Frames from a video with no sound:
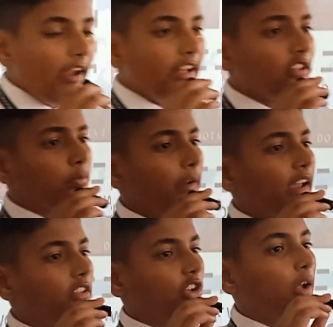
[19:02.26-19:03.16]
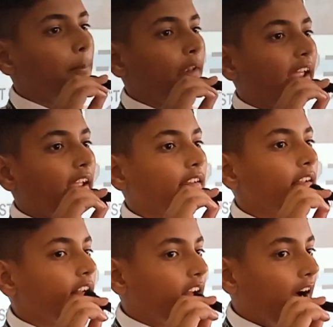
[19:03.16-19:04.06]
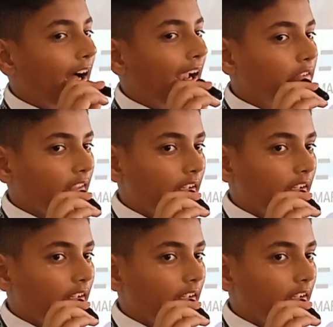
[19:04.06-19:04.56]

It is based on playing cards